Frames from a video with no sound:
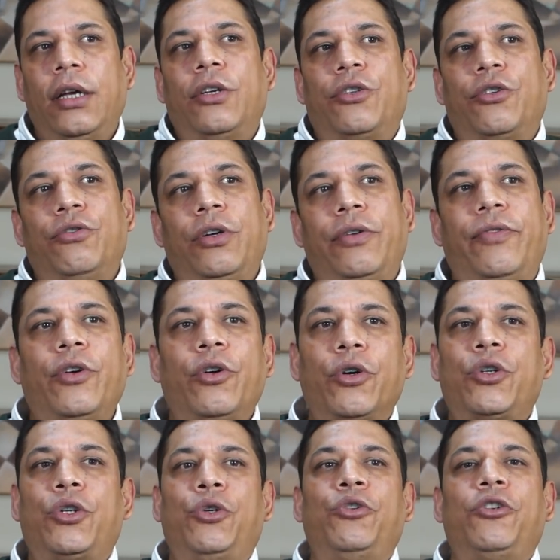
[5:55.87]
So if you go
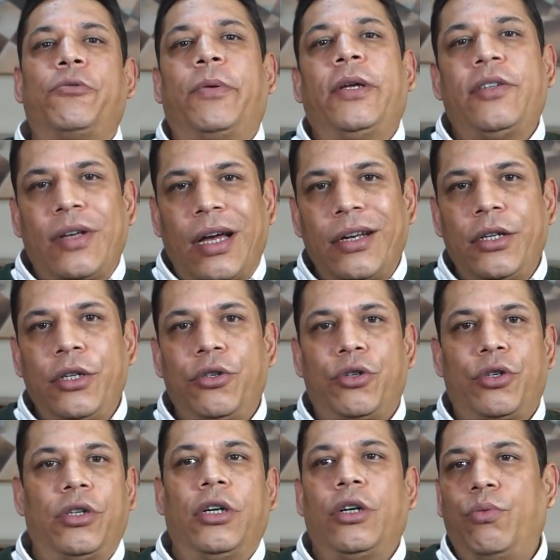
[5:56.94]
two sprays under your
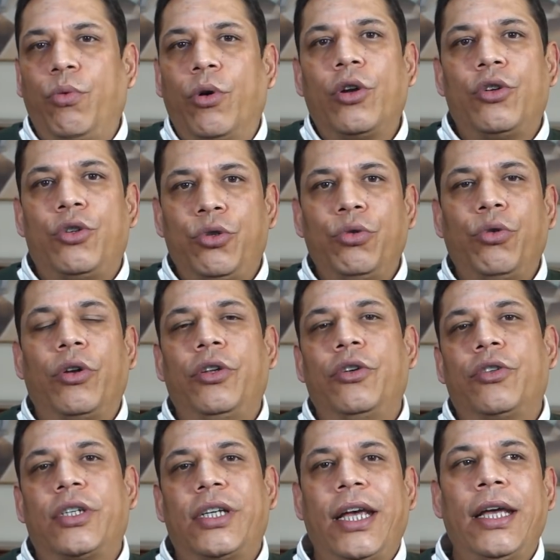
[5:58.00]
shirt, one or two on your
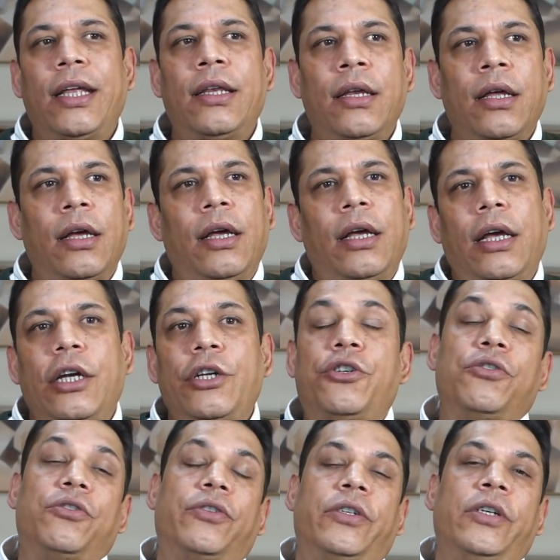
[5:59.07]
skin, it
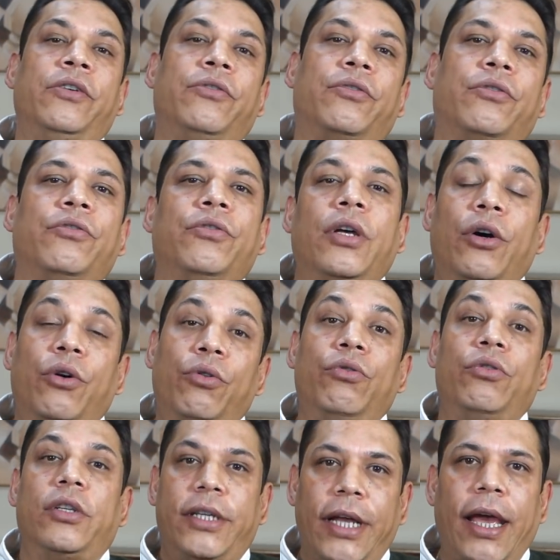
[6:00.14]
should see you through the
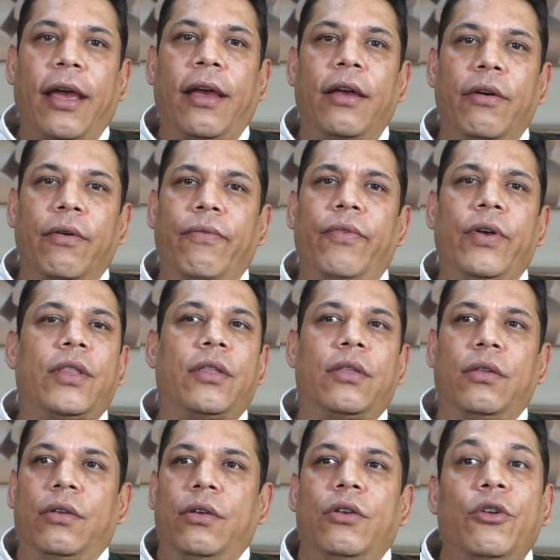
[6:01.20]
whole day
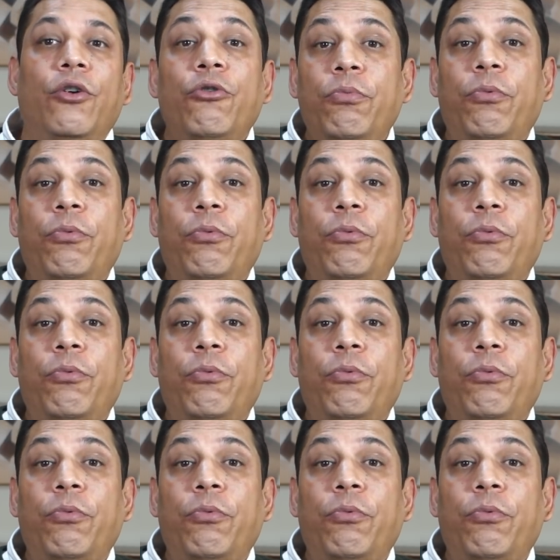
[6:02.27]
with no